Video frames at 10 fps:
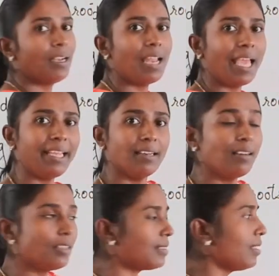like
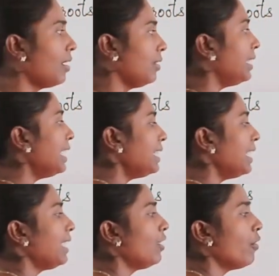us, they
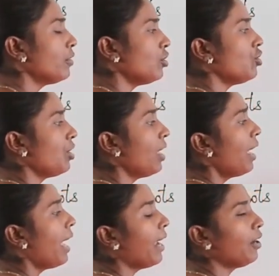take in
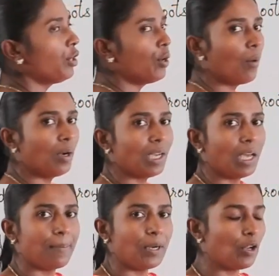oxygen and give out
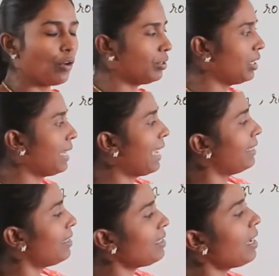carbon dioxide,
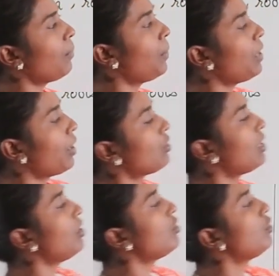and this carbon
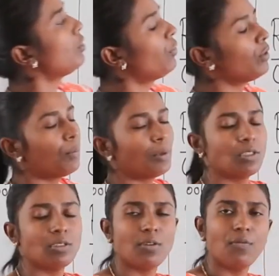dioxide is used for the
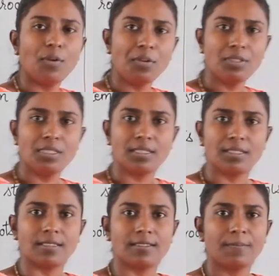process of
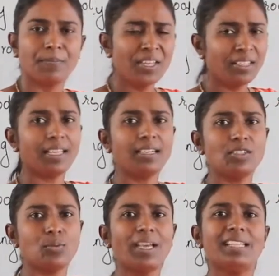photosynthesis. That
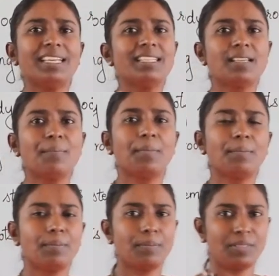is why there is
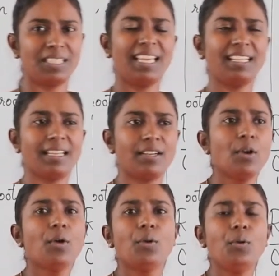a saying
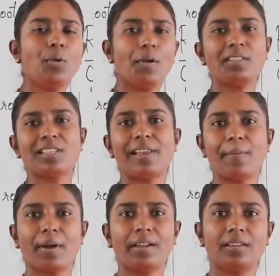that do not
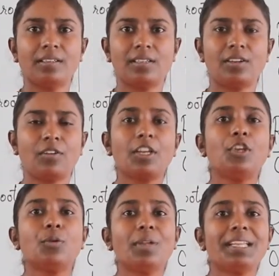sleep under the tree
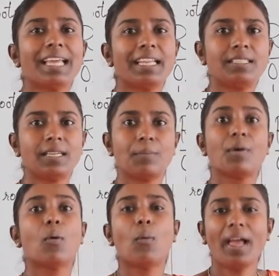during night time.
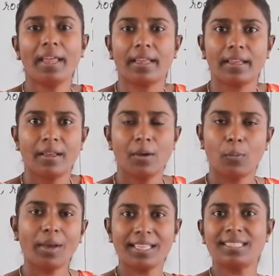Why?
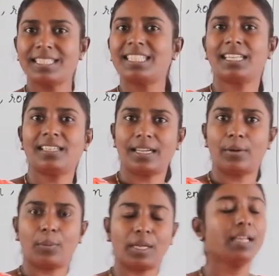Why is it said
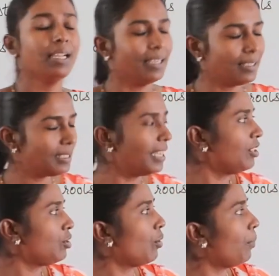that way? It is
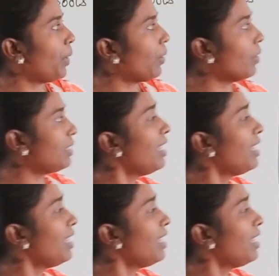said so because